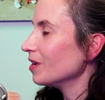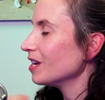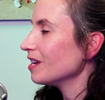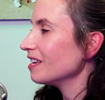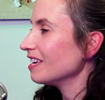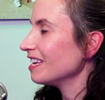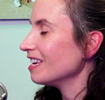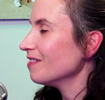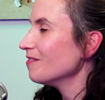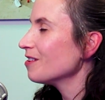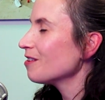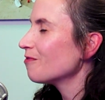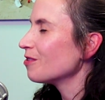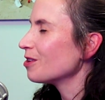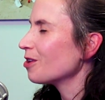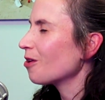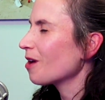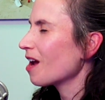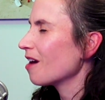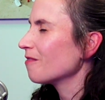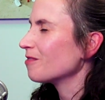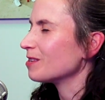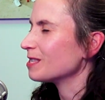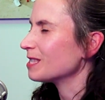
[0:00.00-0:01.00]
even if we
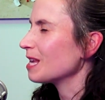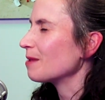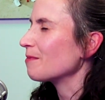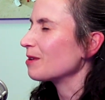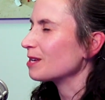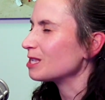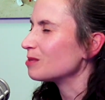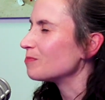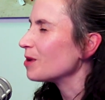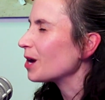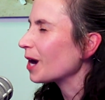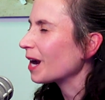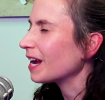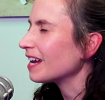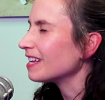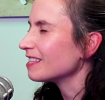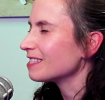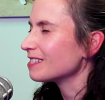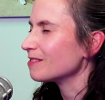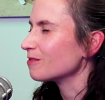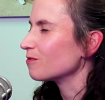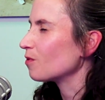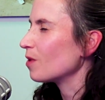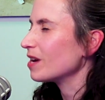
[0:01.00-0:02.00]
don't have the same
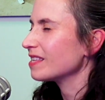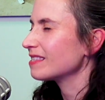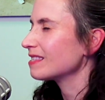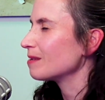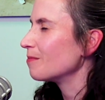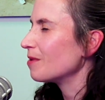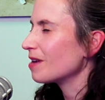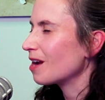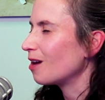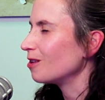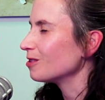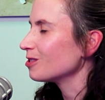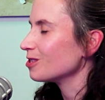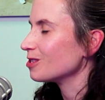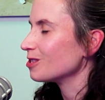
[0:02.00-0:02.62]
experience of what someone else